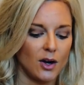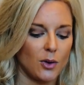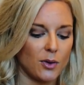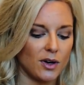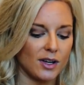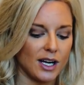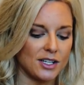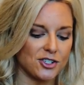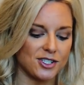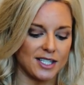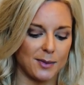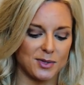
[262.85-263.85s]
Oral
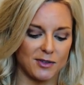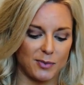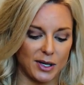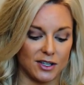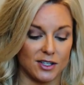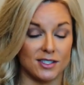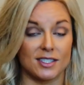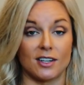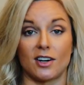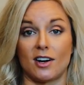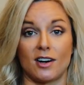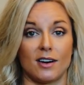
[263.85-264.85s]
contraceptive pills,
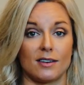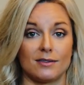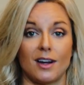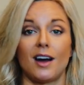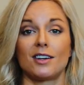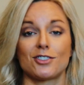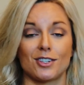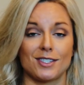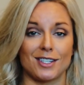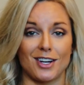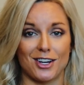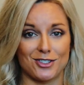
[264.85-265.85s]
there are hundreds
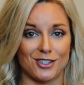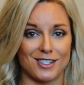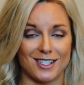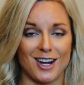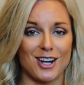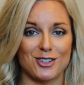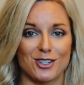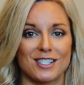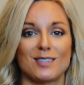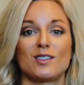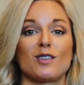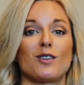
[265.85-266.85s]
and hundreds and hundreds
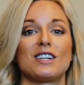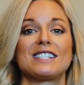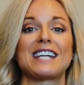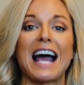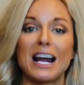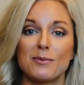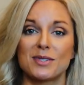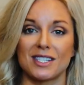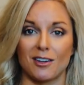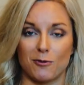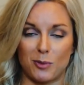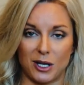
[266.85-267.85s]
of different types
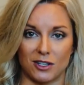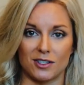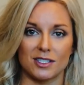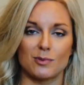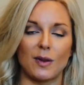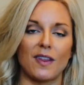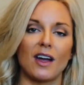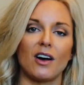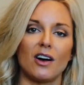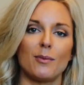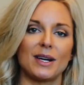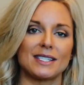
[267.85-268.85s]
of pills, but they
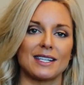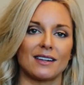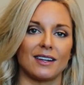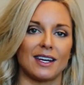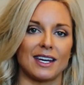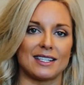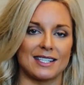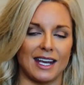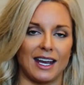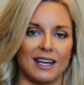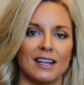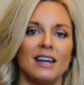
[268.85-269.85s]
all basically
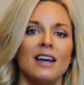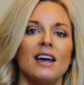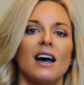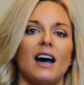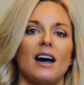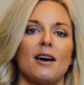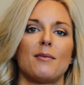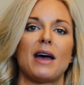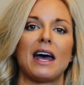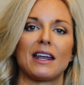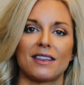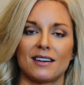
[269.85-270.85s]
contain
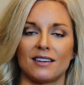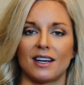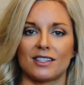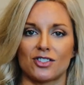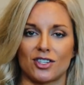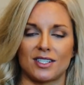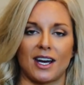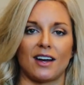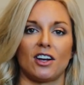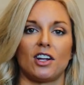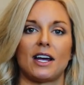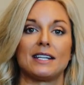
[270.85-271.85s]
ethinyl
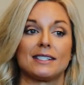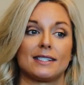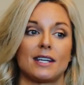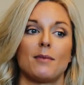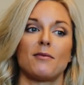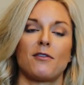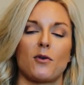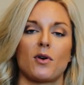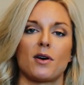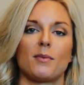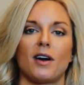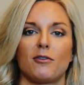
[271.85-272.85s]
estradiol and some
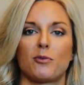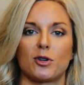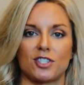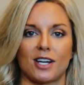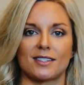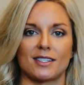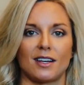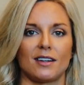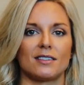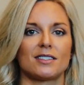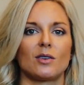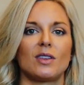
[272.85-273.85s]
form of
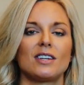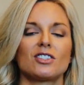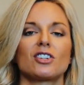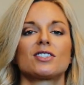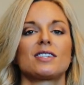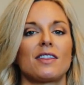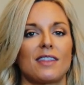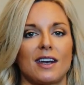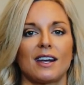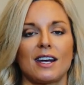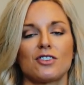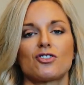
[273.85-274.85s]
progestin. So these are
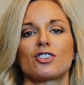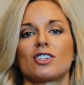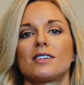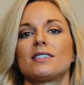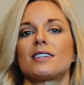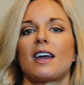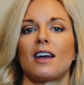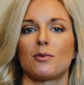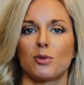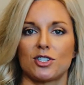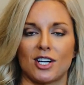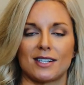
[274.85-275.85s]
synthetic estrogens
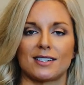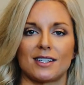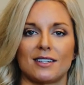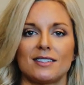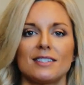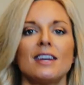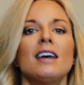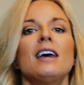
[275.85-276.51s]
and progestins,